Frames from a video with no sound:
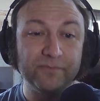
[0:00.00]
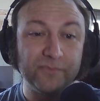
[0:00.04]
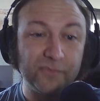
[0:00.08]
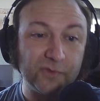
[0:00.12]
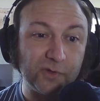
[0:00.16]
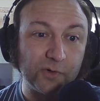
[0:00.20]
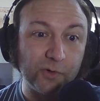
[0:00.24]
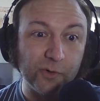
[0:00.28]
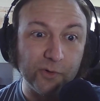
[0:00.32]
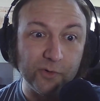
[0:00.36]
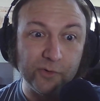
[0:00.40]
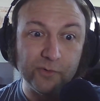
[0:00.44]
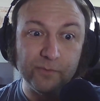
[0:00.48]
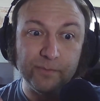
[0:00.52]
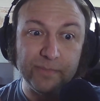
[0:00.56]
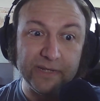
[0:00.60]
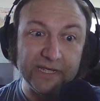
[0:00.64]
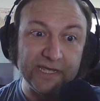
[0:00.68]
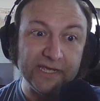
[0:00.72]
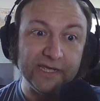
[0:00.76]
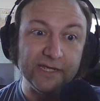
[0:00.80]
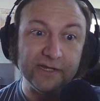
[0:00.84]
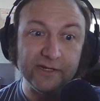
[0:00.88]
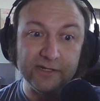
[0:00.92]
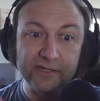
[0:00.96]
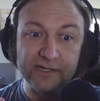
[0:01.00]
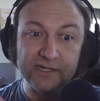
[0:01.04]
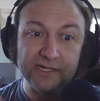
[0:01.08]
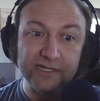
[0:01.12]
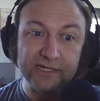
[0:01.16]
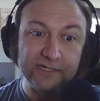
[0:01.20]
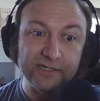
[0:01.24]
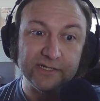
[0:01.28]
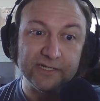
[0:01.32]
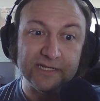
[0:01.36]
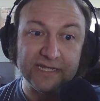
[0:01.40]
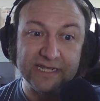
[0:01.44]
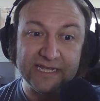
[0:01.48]

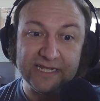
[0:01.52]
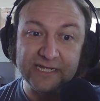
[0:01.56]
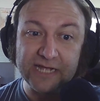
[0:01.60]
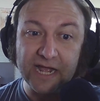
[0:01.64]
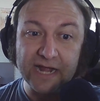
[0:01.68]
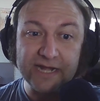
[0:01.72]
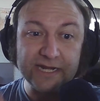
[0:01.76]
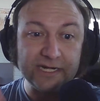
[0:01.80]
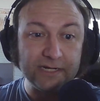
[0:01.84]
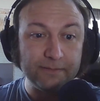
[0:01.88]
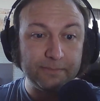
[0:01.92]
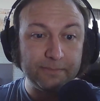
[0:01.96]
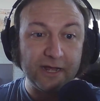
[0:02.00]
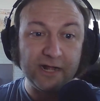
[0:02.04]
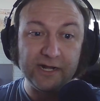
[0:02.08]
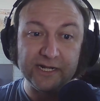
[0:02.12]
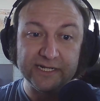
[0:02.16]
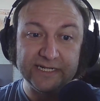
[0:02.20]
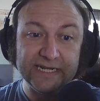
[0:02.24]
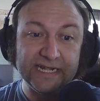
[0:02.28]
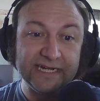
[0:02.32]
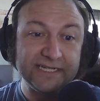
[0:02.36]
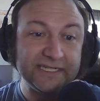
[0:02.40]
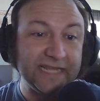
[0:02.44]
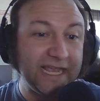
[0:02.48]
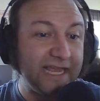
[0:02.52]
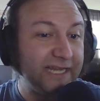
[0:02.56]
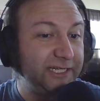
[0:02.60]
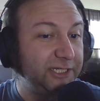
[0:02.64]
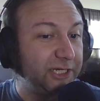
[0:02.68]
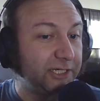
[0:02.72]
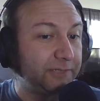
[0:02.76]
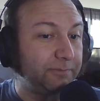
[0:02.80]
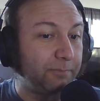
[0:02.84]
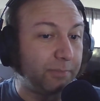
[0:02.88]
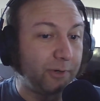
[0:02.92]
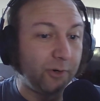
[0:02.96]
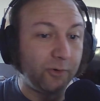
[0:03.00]
He got into politics and
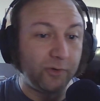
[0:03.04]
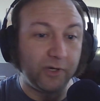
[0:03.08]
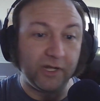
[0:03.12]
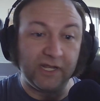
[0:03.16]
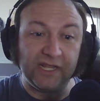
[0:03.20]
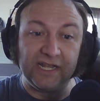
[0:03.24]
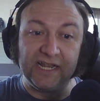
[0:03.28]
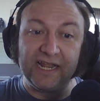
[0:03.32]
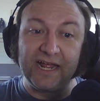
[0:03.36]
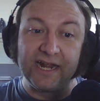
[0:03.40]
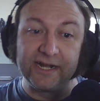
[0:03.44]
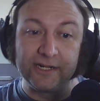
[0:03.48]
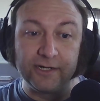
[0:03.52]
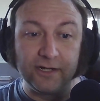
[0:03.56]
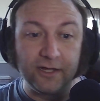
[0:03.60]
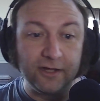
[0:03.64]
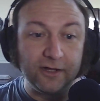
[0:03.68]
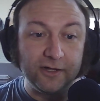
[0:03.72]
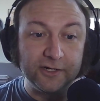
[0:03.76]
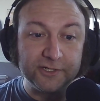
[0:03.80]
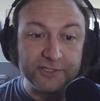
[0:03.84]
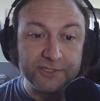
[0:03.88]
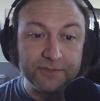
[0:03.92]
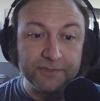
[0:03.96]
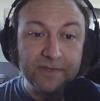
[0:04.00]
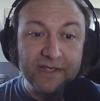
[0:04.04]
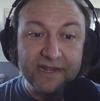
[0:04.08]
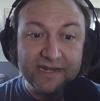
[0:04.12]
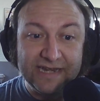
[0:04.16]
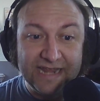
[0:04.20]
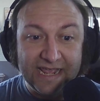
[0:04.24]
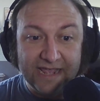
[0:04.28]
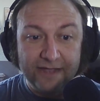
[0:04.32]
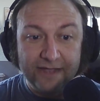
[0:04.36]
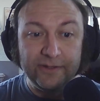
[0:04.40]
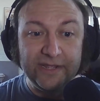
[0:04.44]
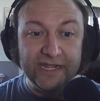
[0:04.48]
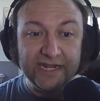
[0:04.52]
just broke a lot of laws.
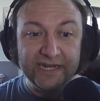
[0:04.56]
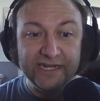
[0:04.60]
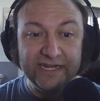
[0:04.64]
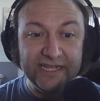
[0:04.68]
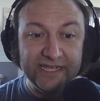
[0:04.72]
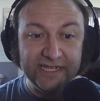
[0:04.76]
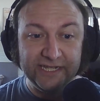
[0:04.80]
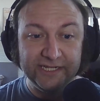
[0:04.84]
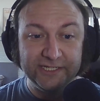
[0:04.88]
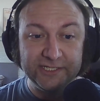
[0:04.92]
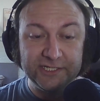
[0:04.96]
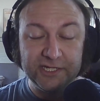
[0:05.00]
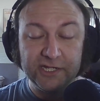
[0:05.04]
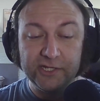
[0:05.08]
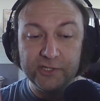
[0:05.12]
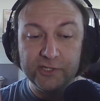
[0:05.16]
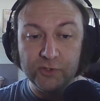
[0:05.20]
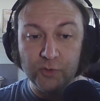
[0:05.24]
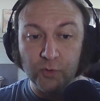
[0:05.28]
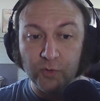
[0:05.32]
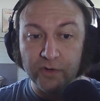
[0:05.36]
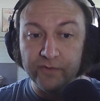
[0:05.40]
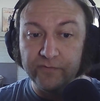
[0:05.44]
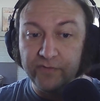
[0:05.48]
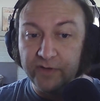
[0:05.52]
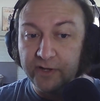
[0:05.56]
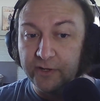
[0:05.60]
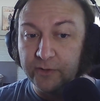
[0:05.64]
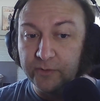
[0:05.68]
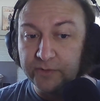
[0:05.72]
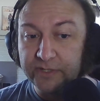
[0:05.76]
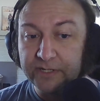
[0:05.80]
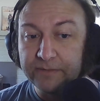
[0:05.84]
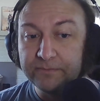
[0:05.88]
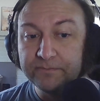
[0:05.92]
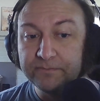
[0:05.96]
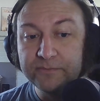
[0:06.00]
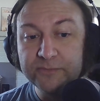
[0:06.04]
Now he needs your
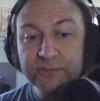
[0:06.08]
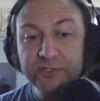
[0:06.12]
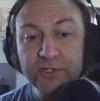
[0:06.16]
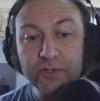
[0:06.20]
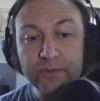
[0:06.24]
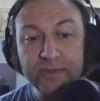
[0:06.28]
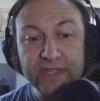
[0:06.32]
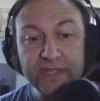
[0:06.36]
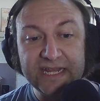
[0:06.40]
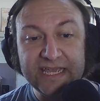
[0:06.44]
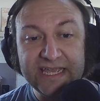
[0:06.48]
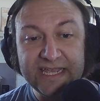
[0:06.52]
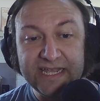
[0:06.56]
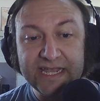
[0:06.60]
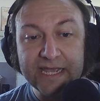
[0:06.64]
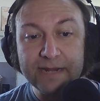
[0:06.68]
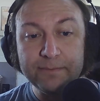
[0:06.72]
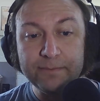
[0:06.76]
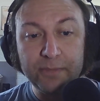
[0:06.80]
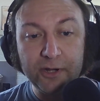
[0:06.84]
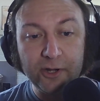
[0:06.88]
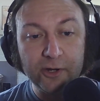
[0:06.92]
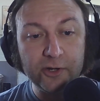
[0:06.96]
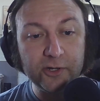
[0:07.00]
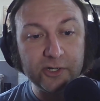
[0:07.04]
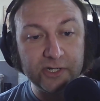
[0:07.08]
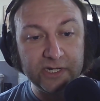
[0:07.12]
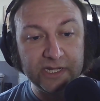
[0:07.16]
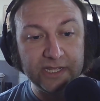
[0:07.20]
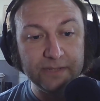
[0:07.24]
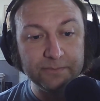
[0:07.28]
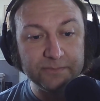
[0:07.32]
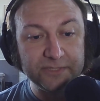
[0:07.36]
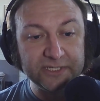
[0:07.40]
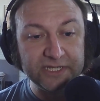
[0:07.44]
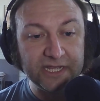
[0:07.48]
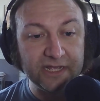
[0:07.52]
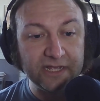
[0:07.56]
vote so that he can pardon
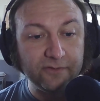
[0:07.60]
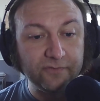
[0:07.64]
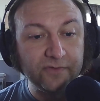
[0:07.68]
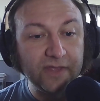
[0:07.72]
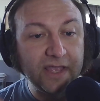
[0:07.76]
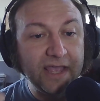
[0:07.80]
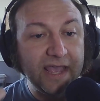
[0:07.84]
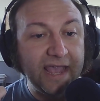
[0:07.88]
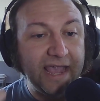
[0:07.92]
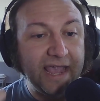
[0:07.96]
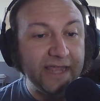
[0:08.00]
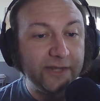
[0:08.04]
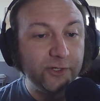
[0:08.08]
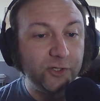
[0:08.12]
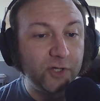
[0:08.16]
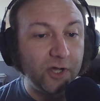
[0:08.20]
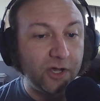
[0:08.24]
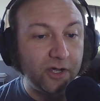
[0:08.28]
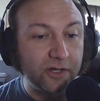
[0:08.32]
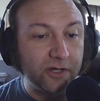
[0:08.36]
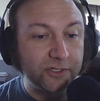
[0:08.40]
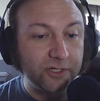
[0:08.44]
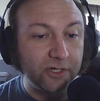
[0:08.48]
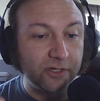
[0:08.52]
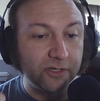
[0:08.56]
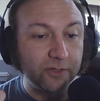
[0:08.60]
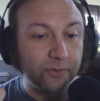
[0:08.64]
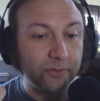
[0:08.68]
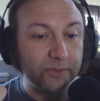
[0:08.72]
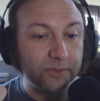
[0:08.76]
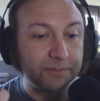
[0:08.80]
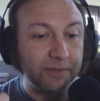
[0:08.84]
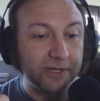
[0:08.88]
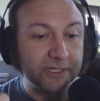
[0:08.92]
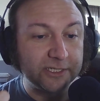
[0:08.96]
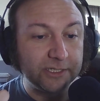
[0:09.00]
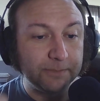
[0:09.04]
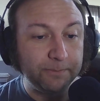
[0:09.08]
himself and dodge all the
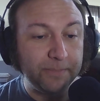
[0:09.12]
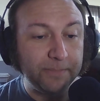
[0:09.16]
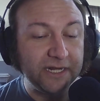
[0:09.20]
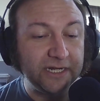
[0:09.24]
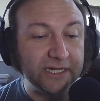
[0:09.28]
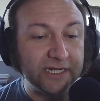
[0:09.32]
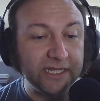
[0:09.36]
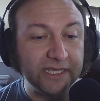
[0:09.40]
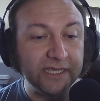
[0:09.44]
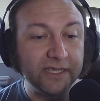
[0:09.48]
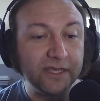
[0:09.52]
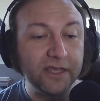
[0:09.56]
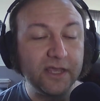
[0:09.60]
responsibility